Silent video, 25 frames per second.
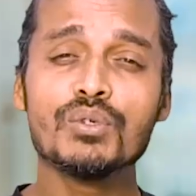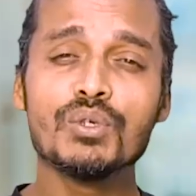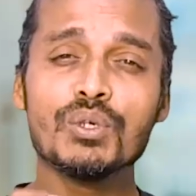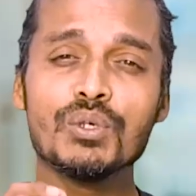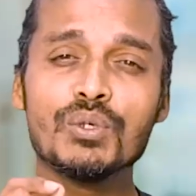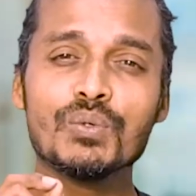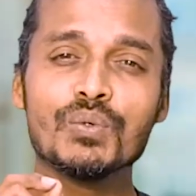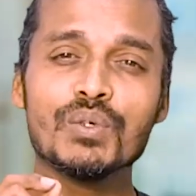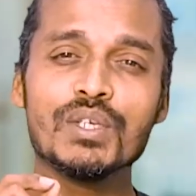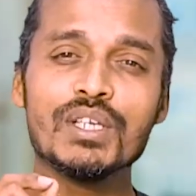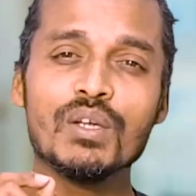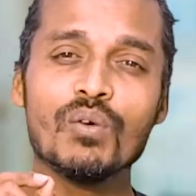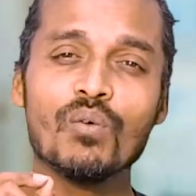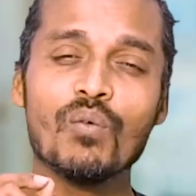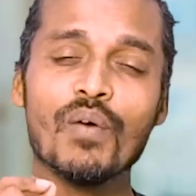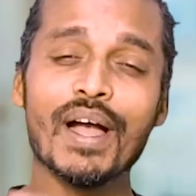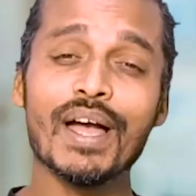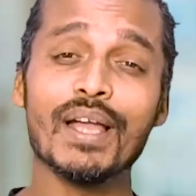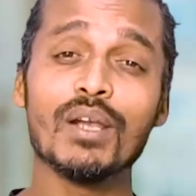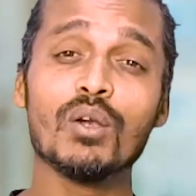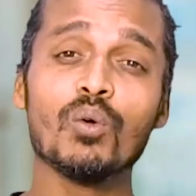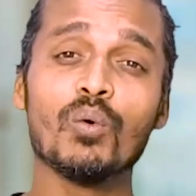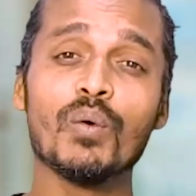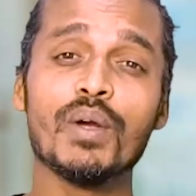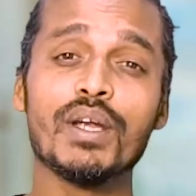do you
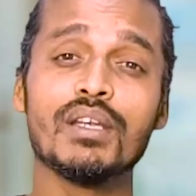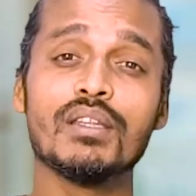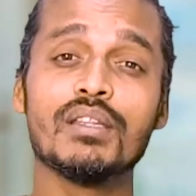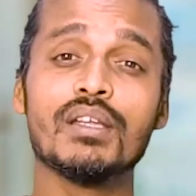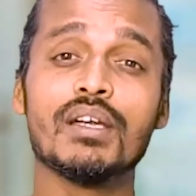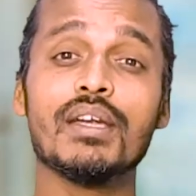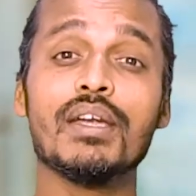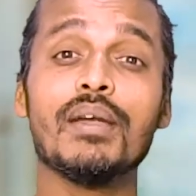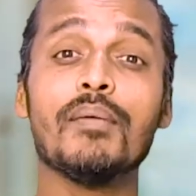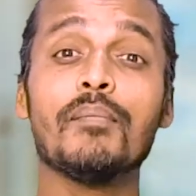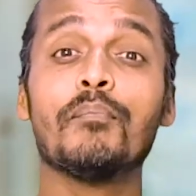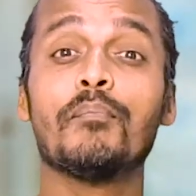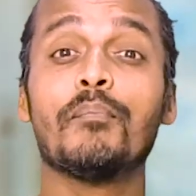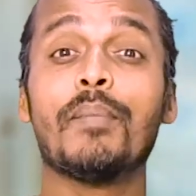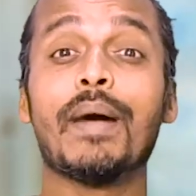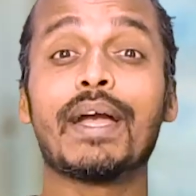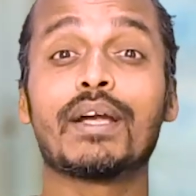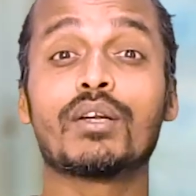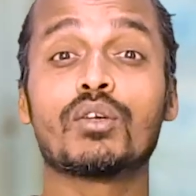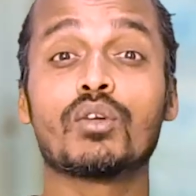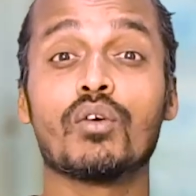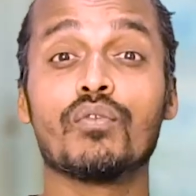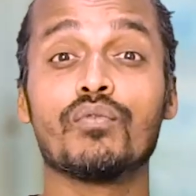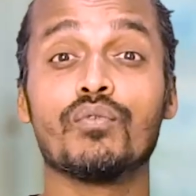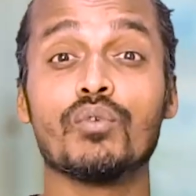evaluate the
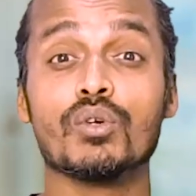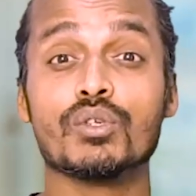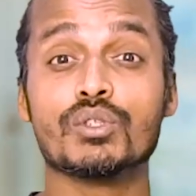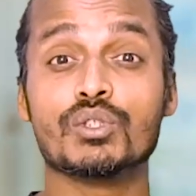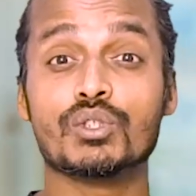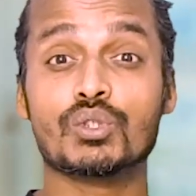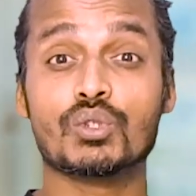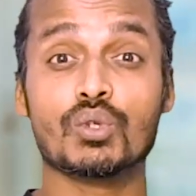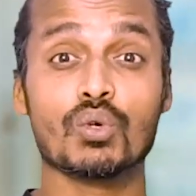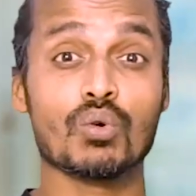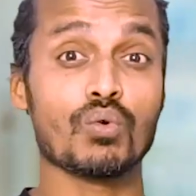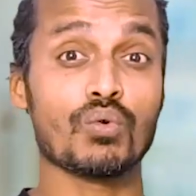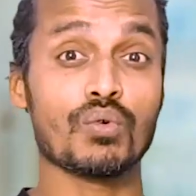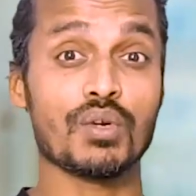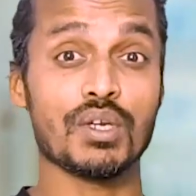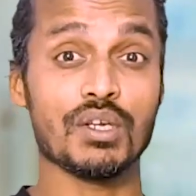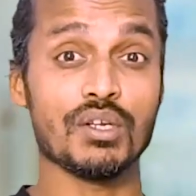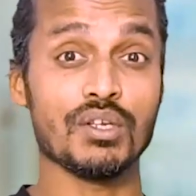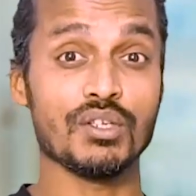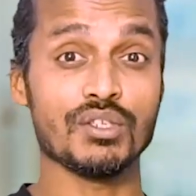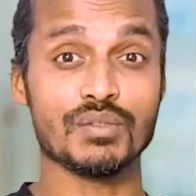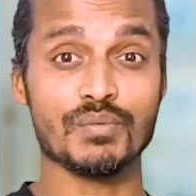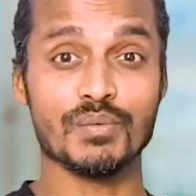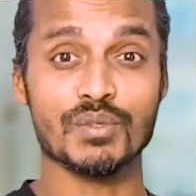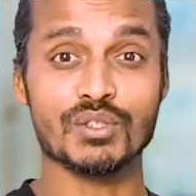impact of your
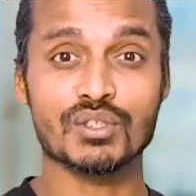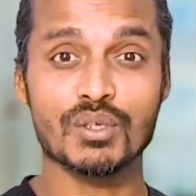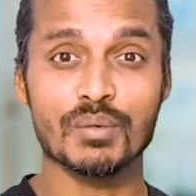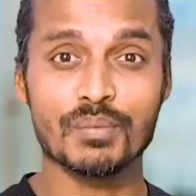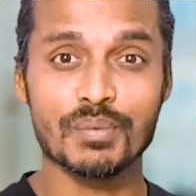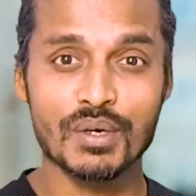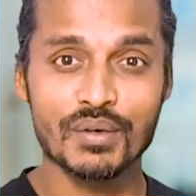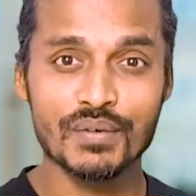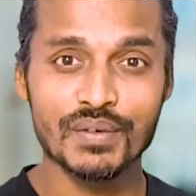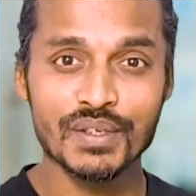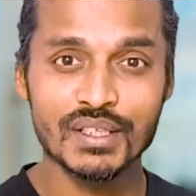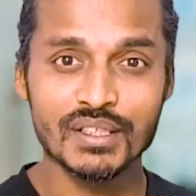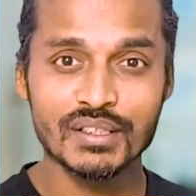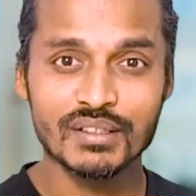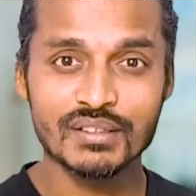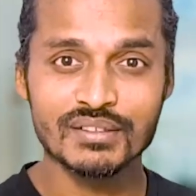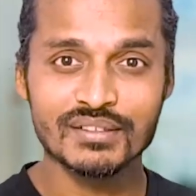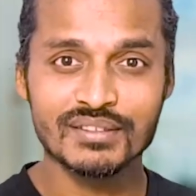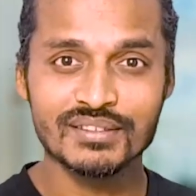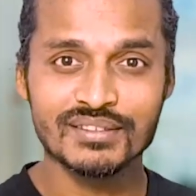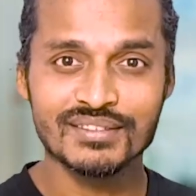stories, Mr. Praveen?